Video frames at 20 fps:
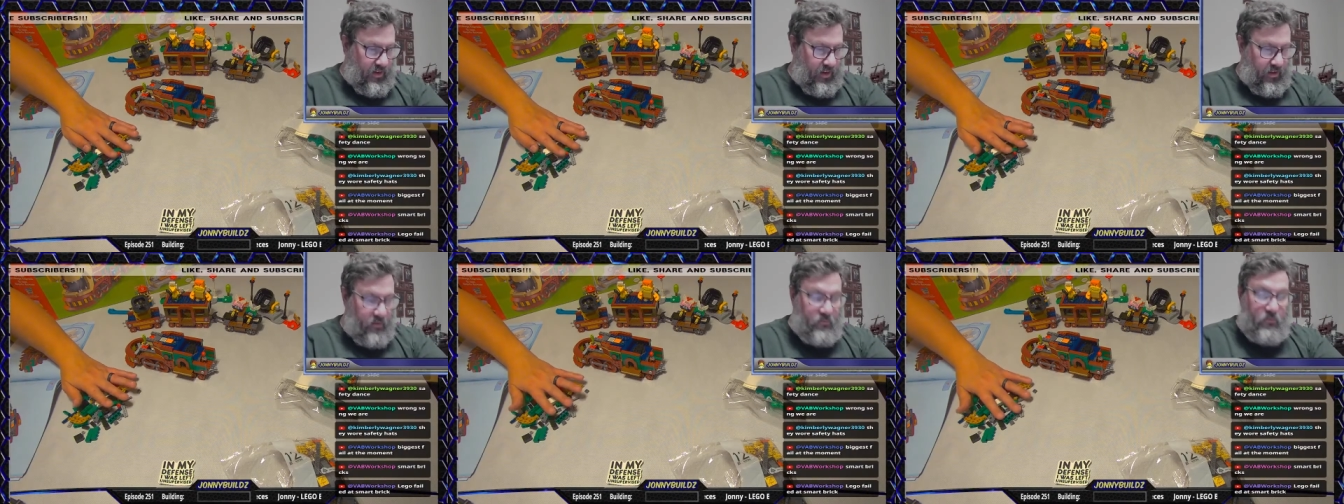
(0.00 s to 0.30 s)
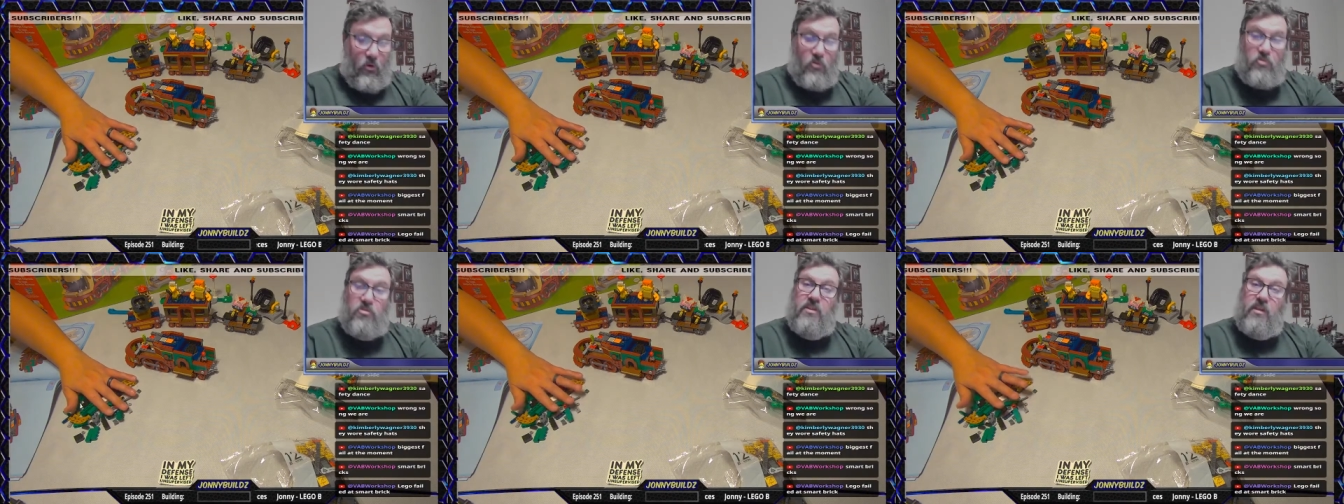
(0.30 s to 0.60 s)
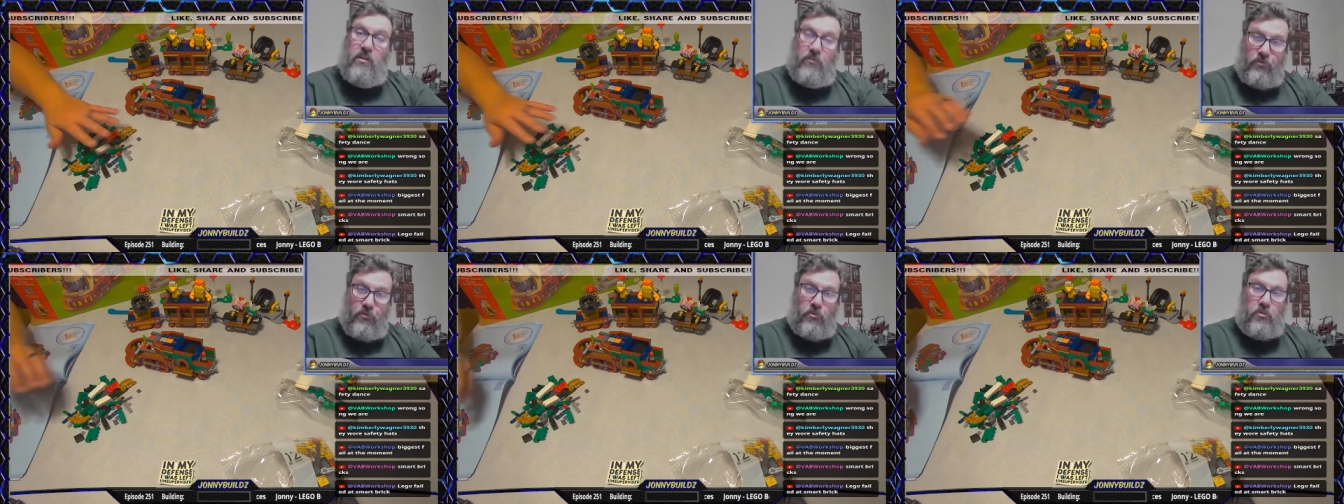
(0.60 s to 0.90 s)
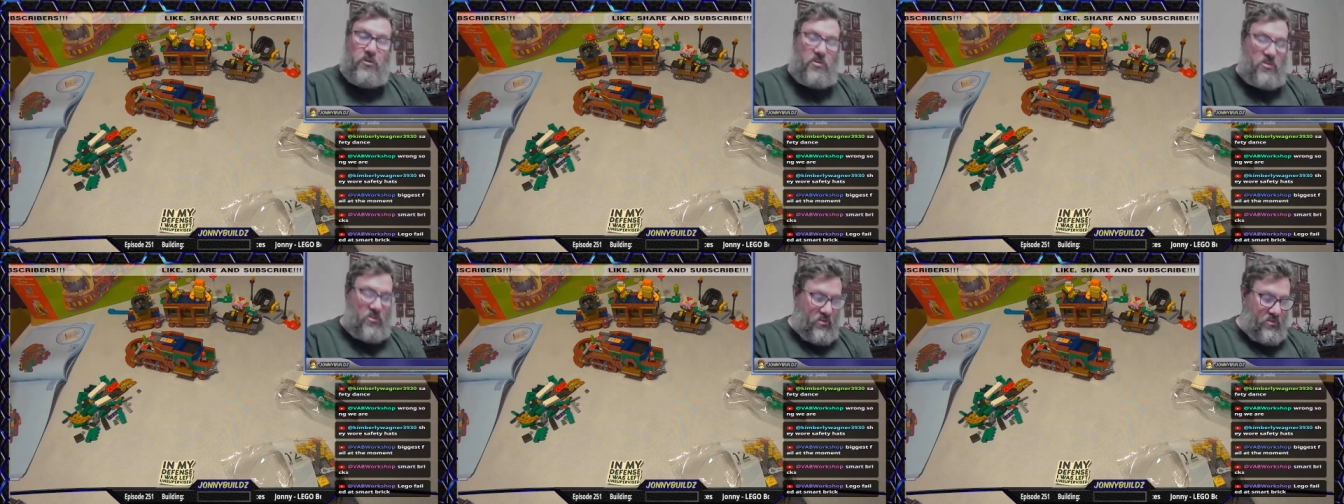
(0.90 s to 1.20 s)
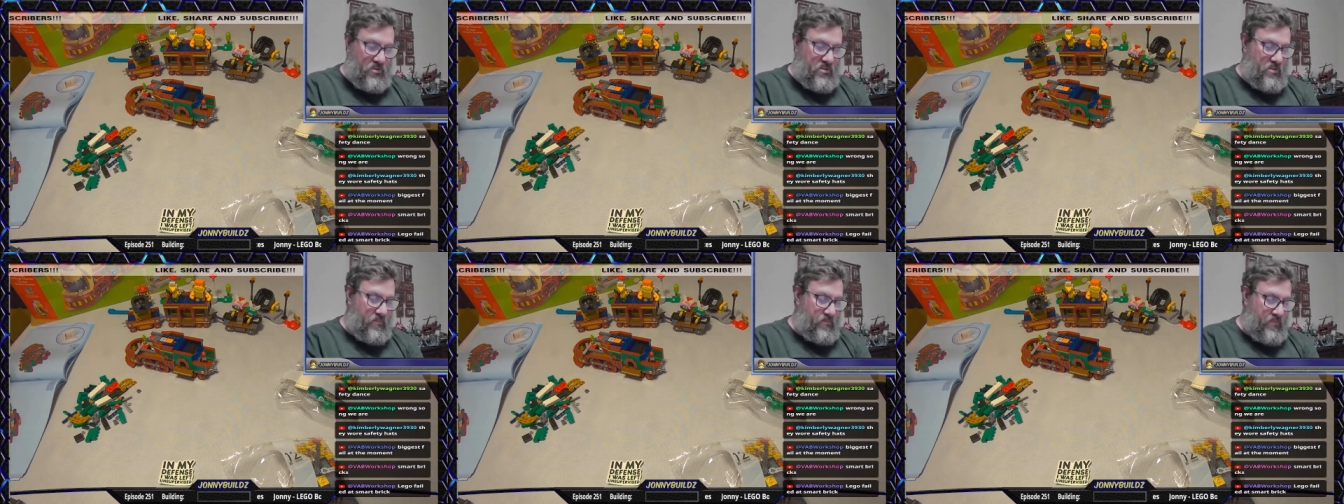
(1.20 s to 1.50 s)
and mostly influencers,
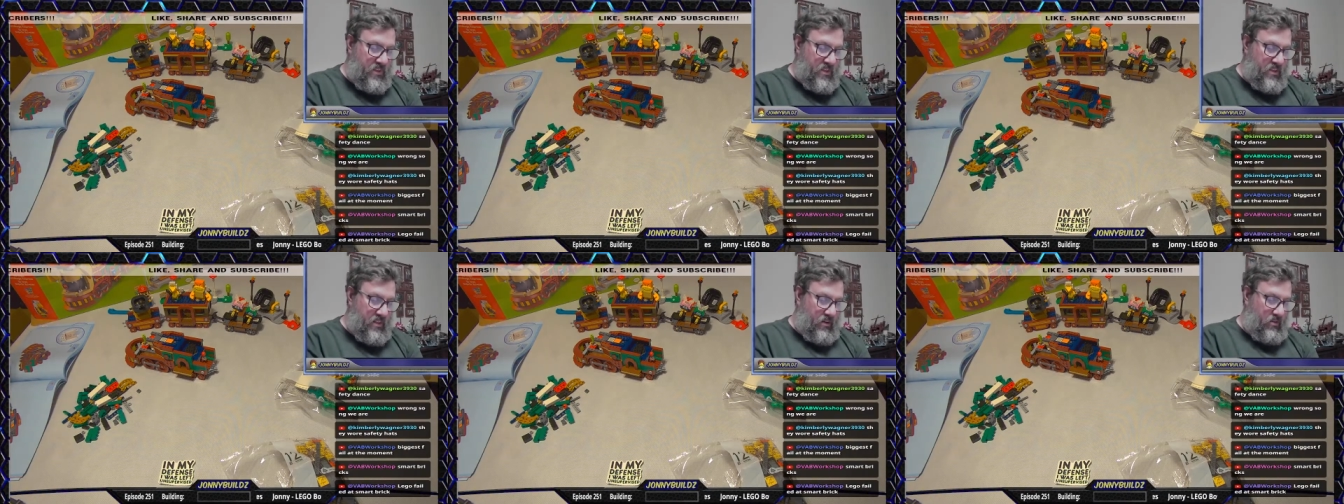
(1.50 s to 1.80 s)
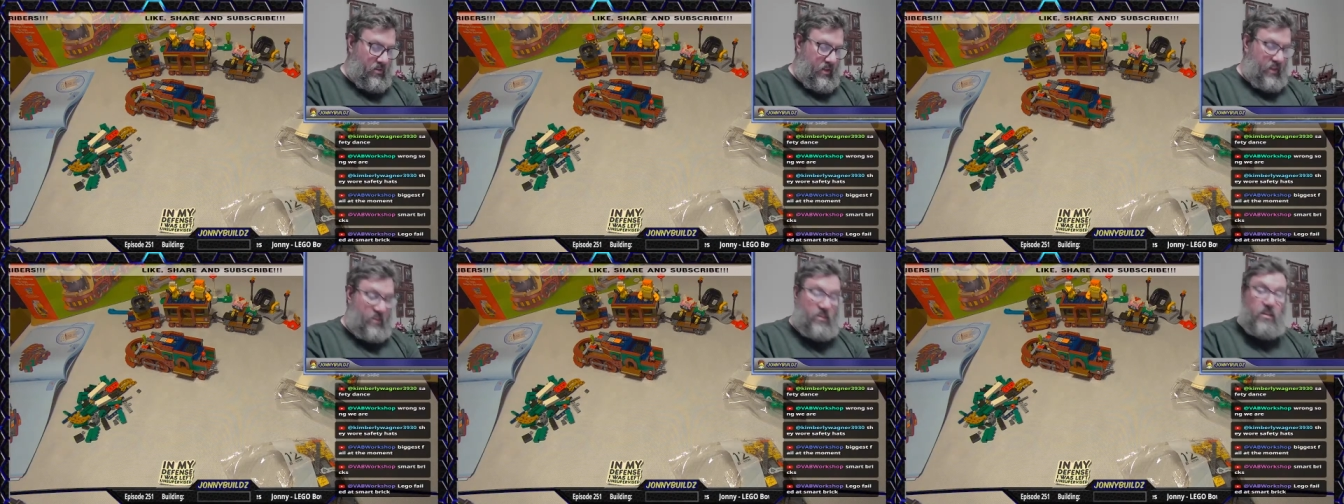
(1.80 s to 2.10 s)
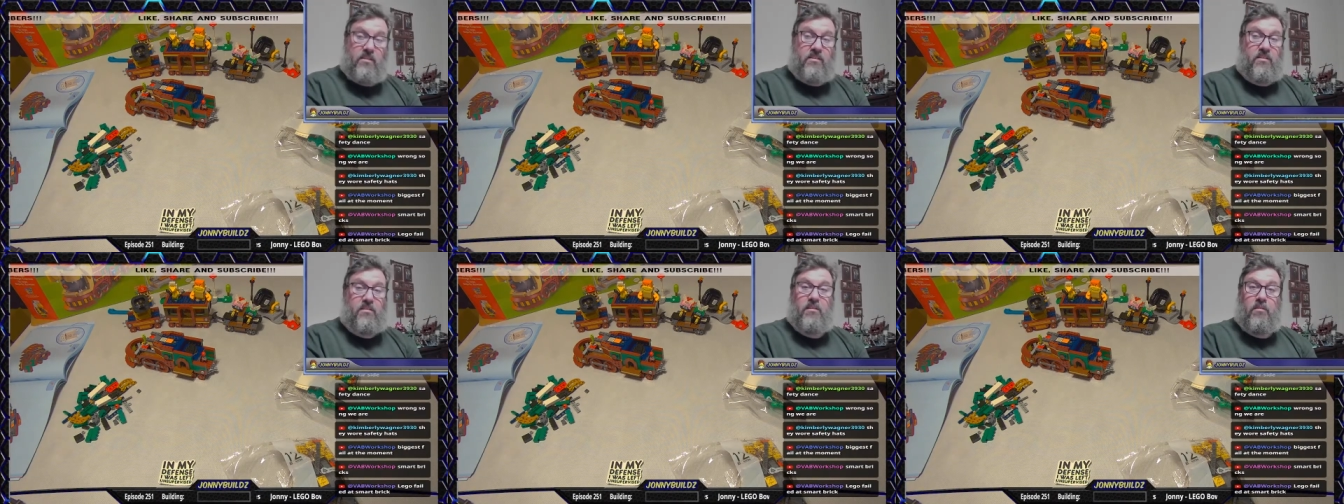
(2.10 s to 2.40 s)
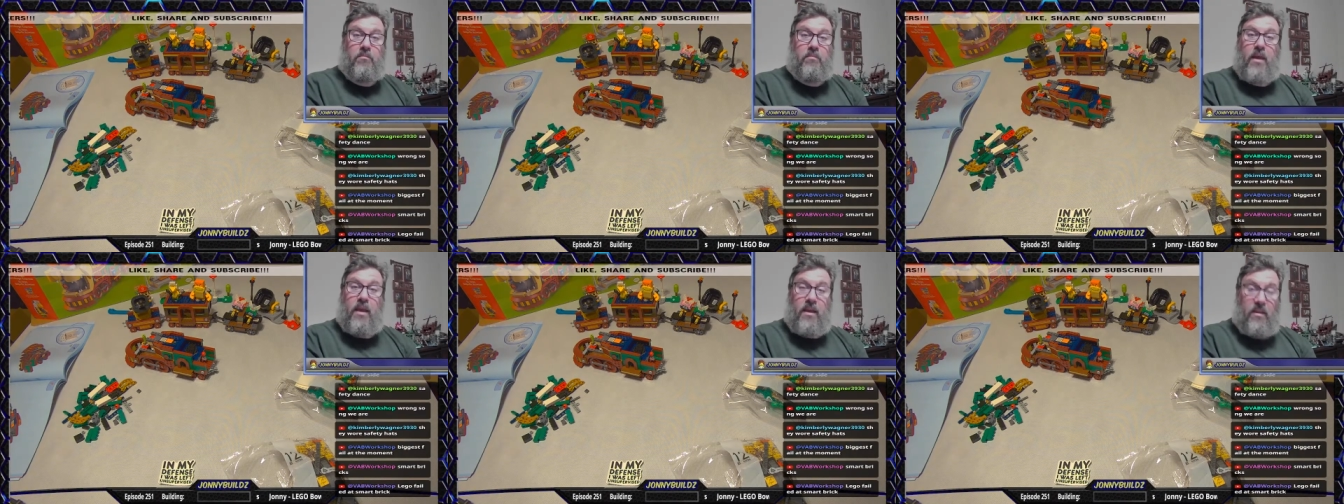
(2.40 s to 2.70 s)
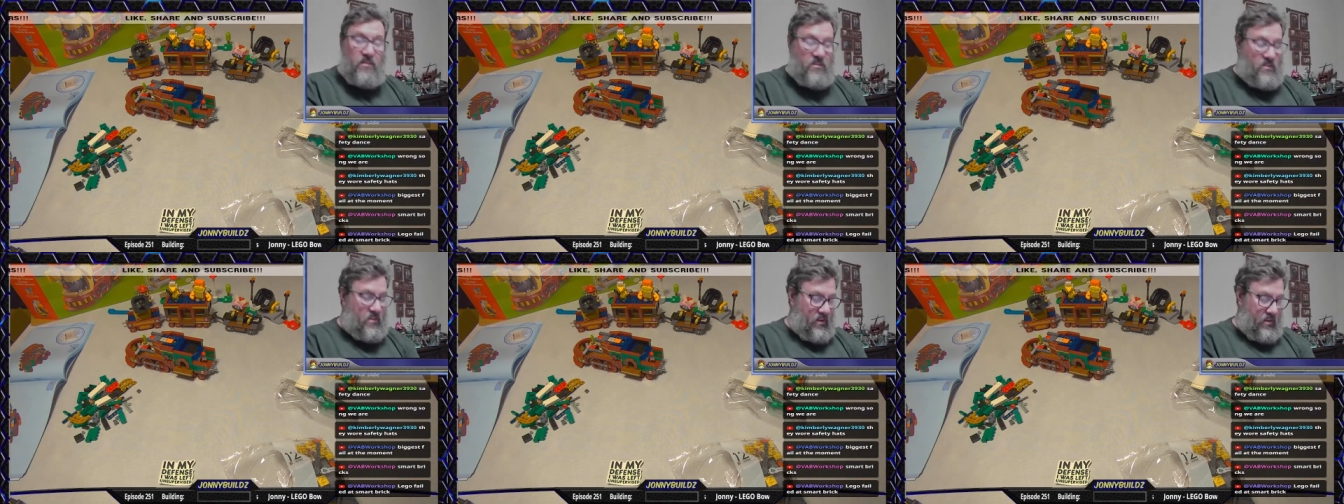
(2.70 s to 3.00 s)
that are like, this is
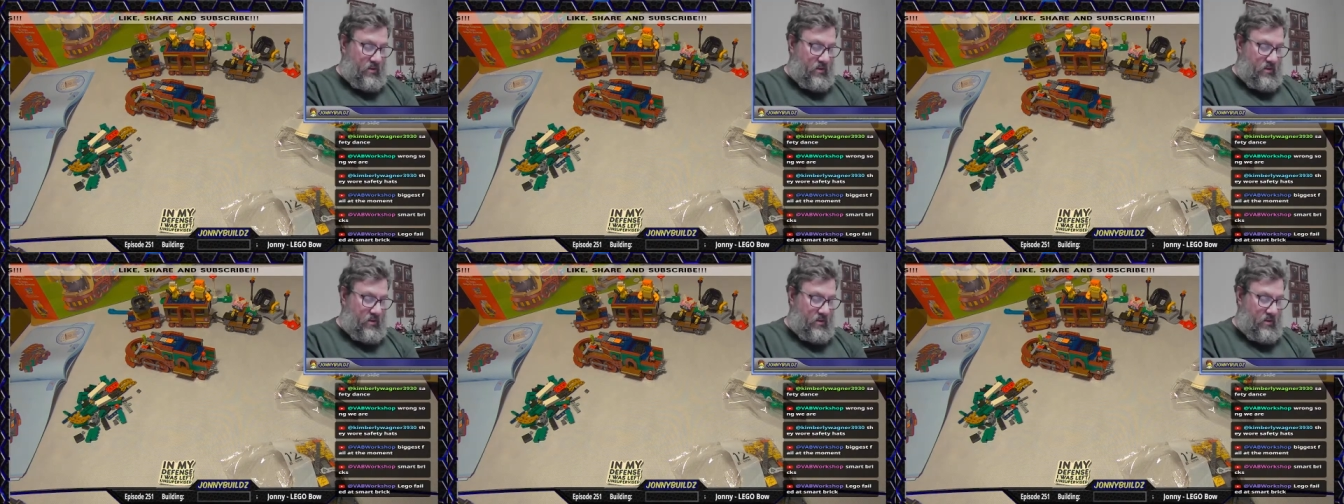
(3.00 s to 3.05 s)
amazing.